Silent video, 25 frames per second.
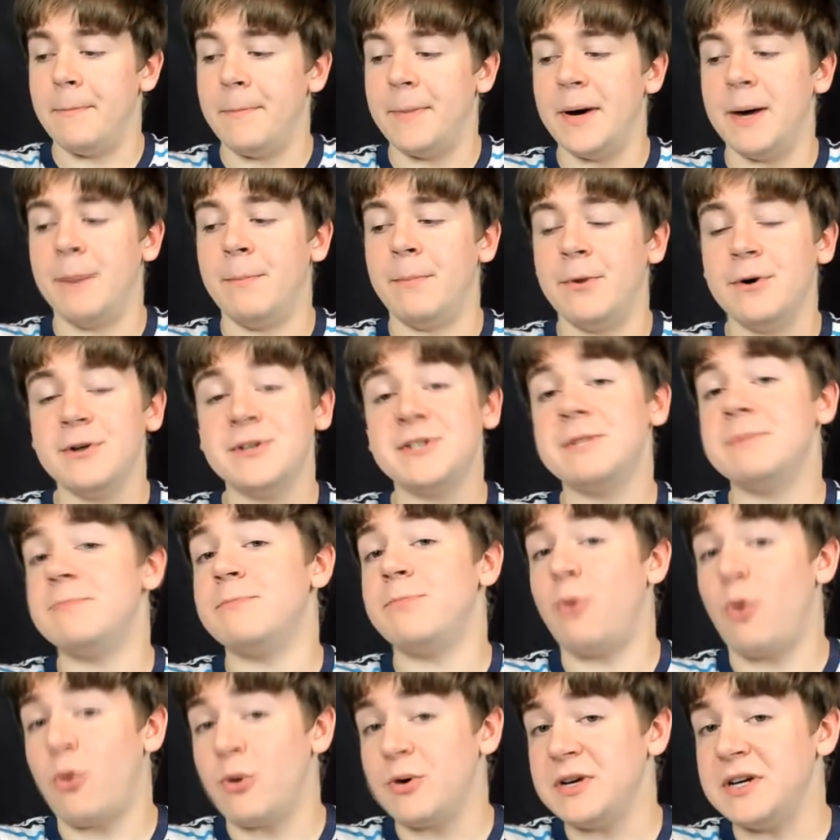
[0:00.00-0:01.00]
But most
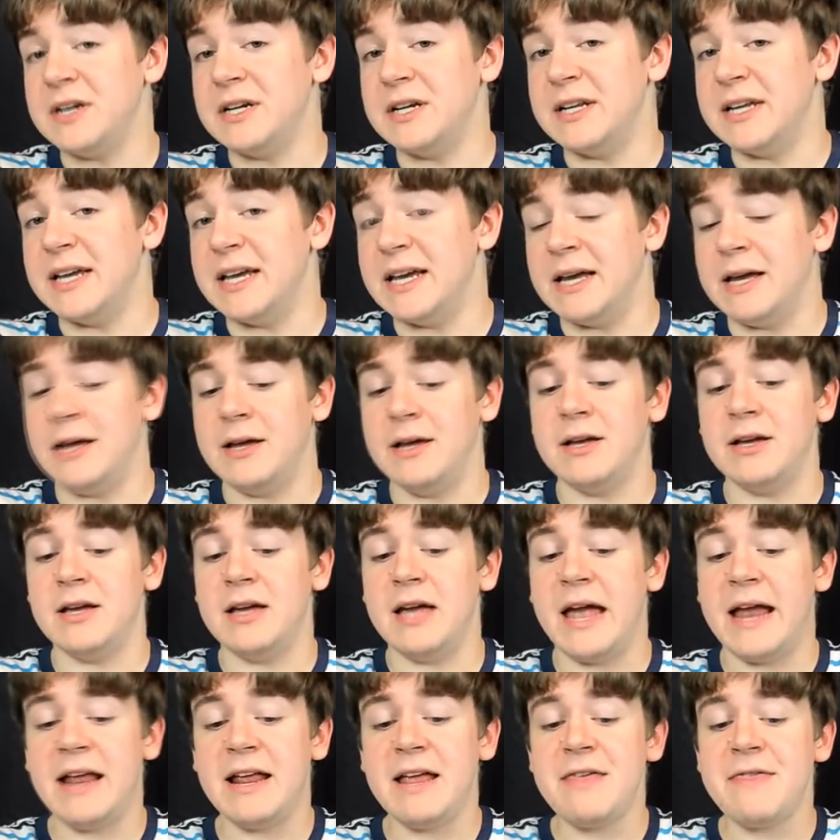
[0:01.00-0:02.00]
importantly,
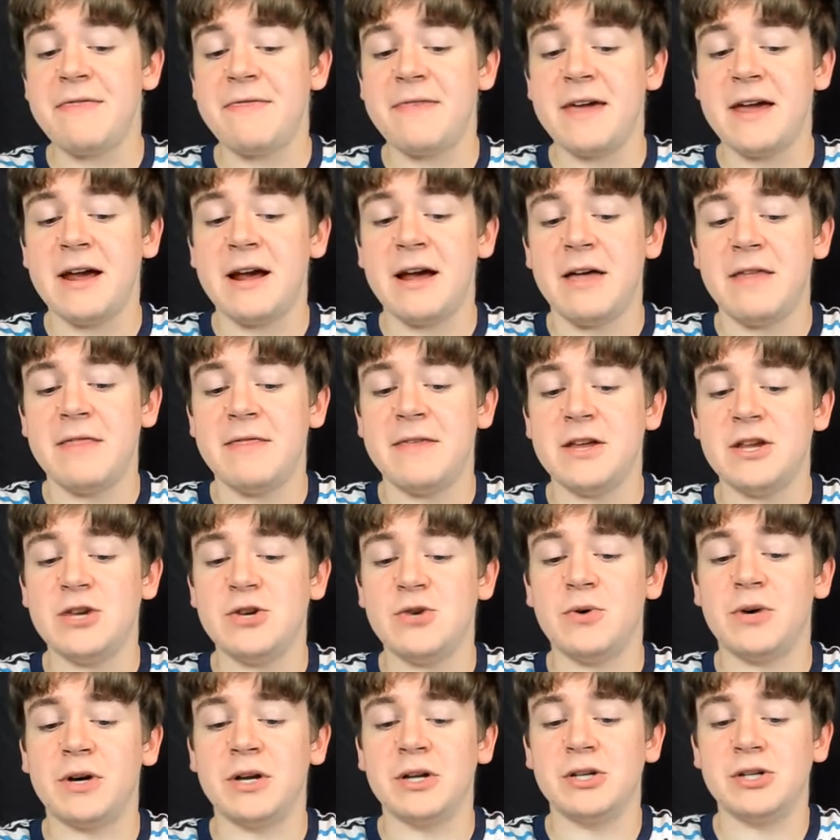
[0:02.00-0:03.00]
anything that
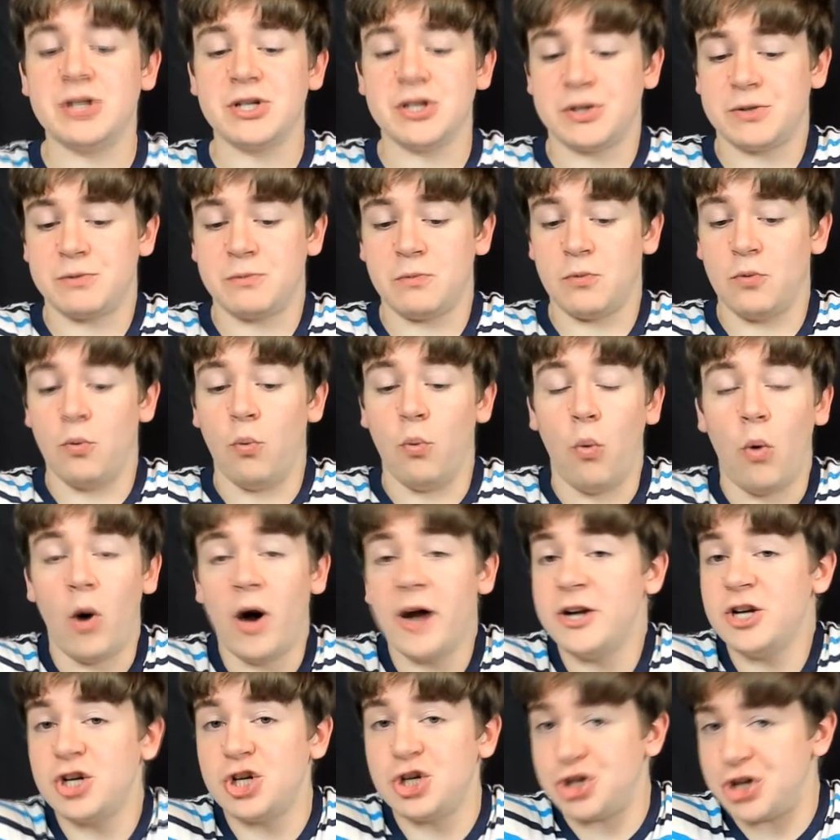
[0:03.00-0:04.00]
you can just
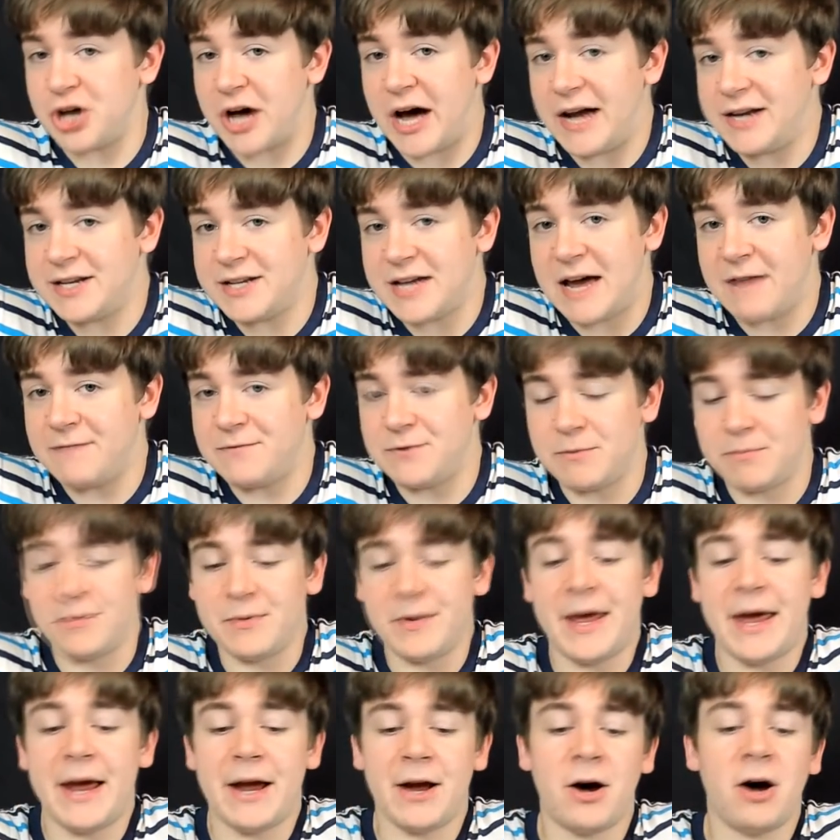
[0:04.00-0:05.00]
one-shot after
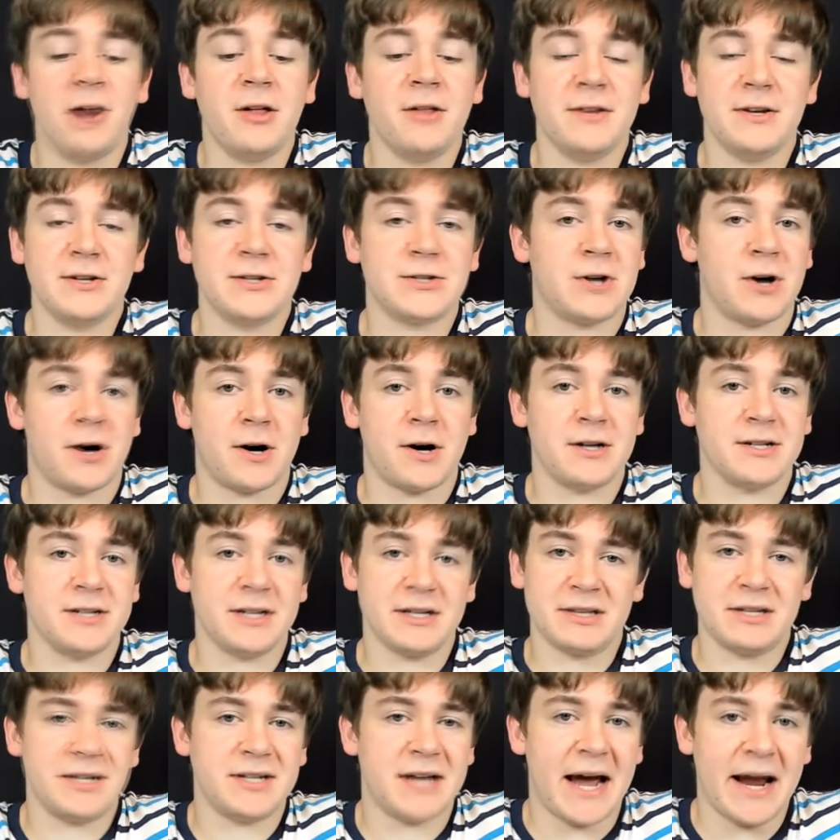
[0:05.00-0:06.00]
playing all these cards
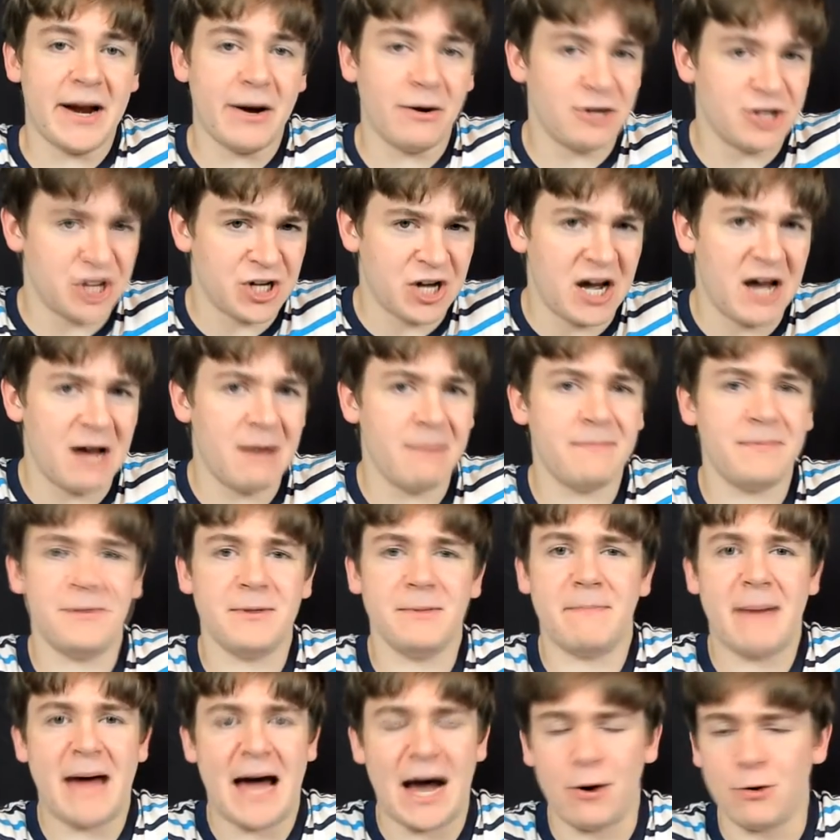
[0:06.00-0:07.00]
like the Dino-Chomp,
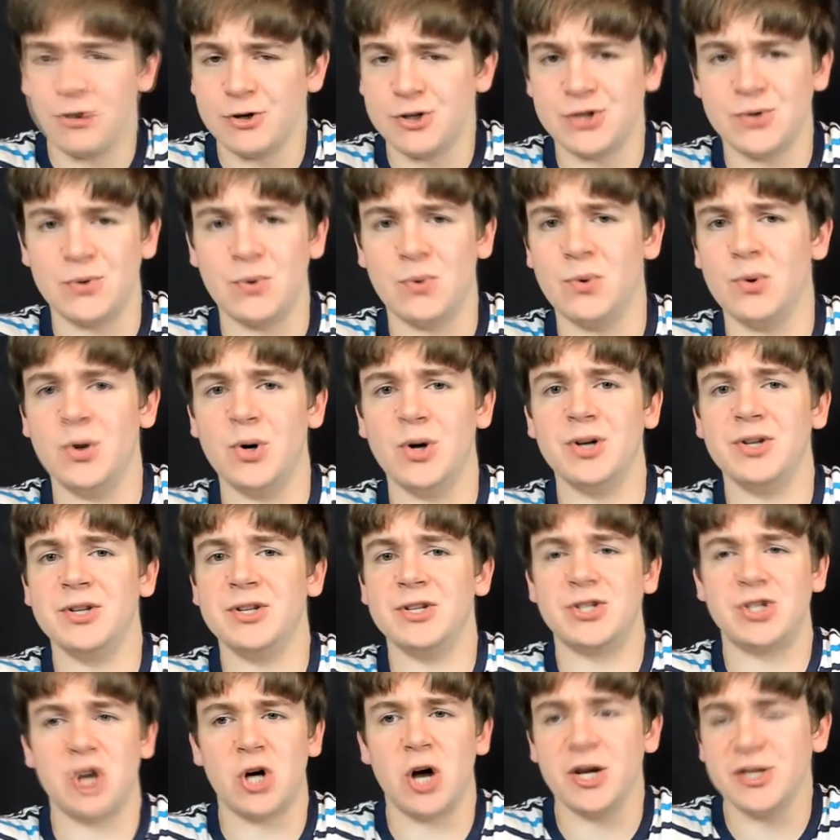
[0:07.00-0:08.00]
the Power Sword,
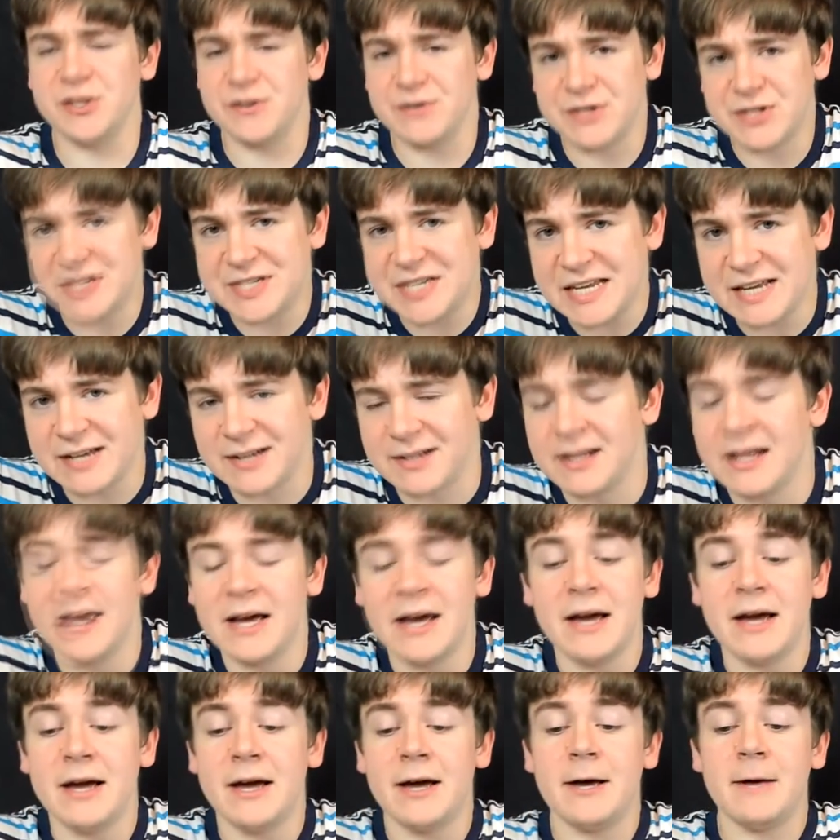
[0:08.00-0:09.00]
the Jaws of Steel,
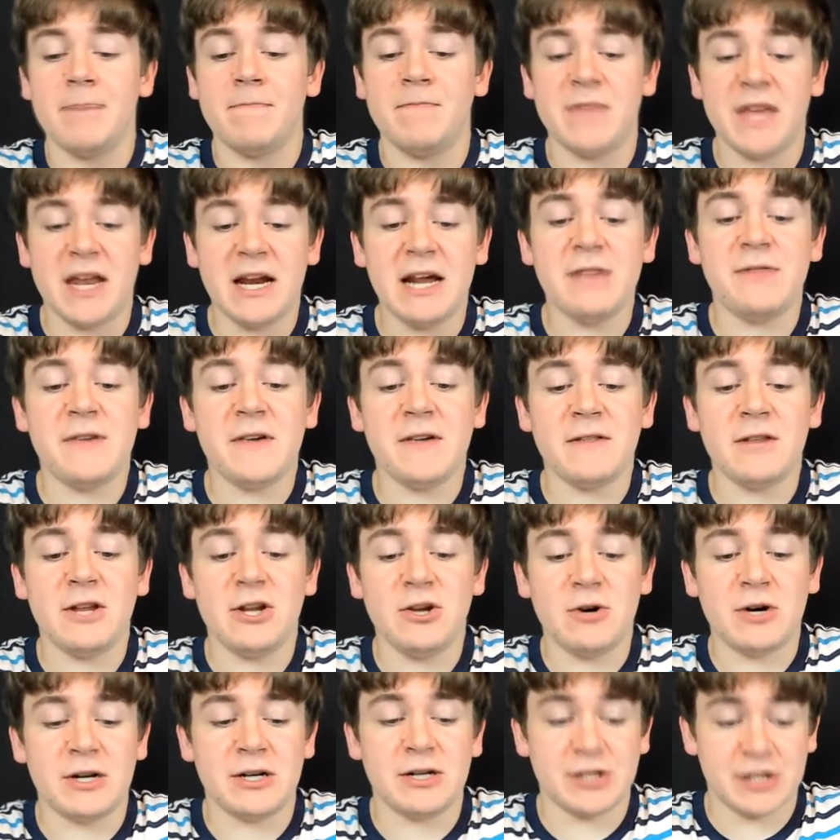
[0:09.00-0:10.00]
anything that
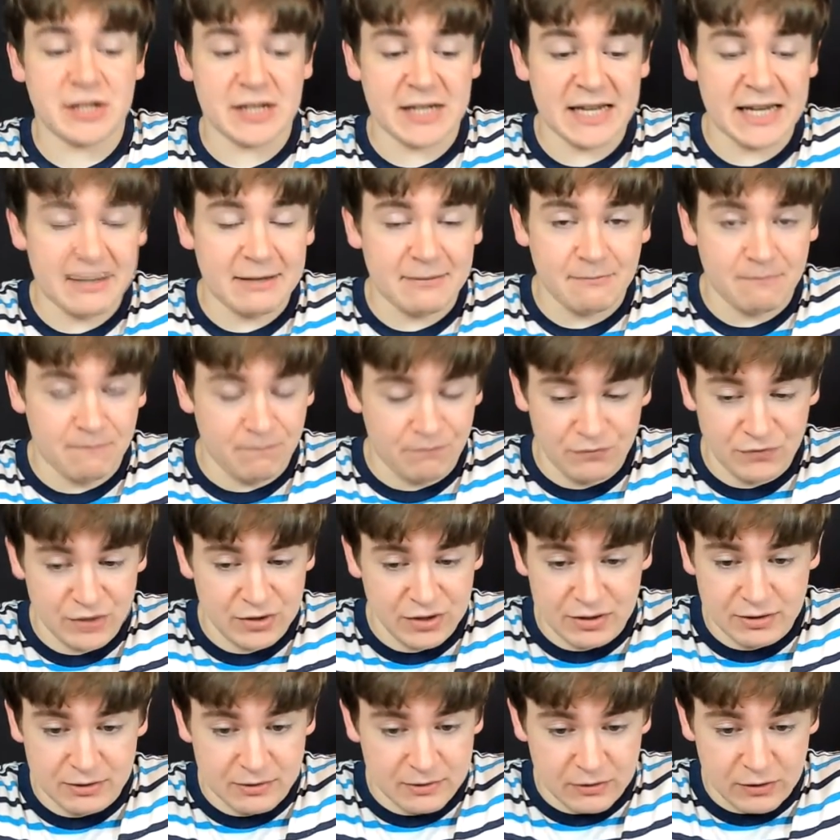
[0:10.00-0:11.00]
you can just
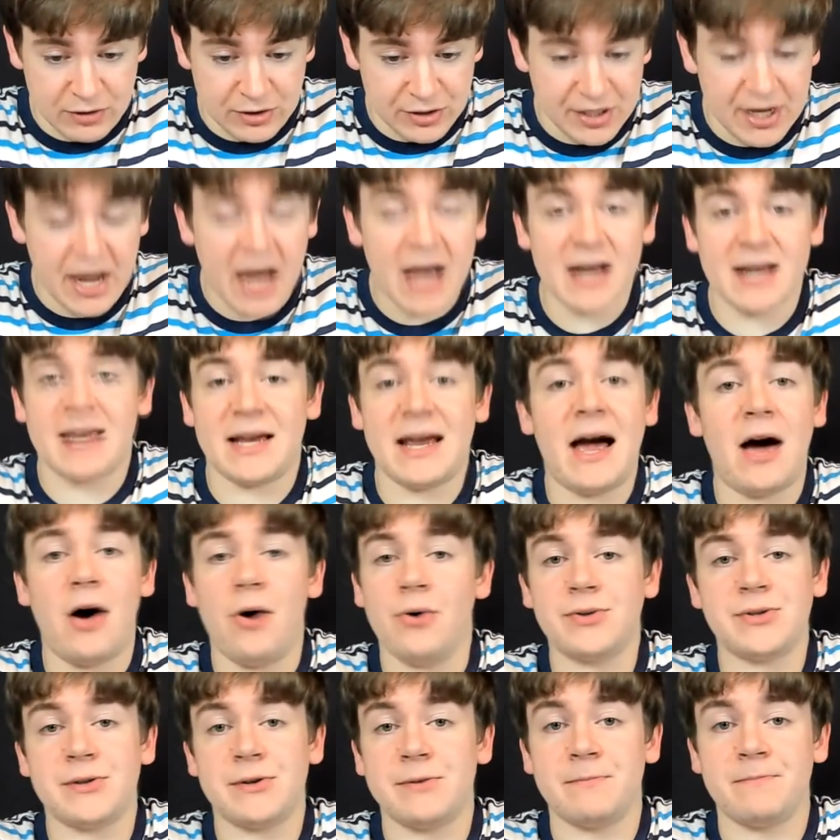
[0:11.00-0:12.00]
knock
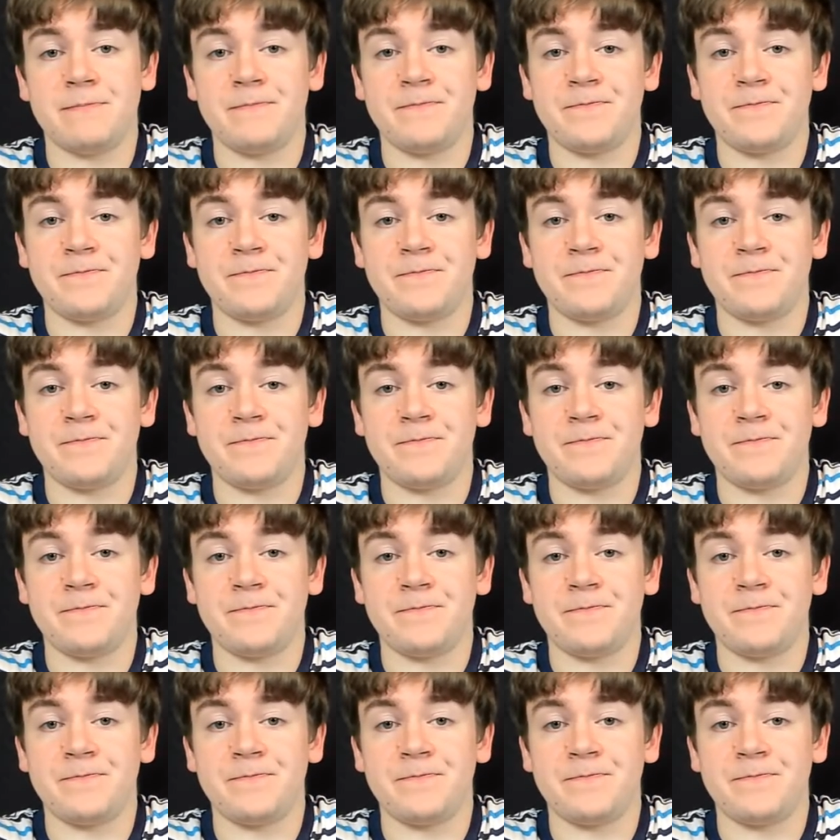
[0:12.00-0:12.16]
out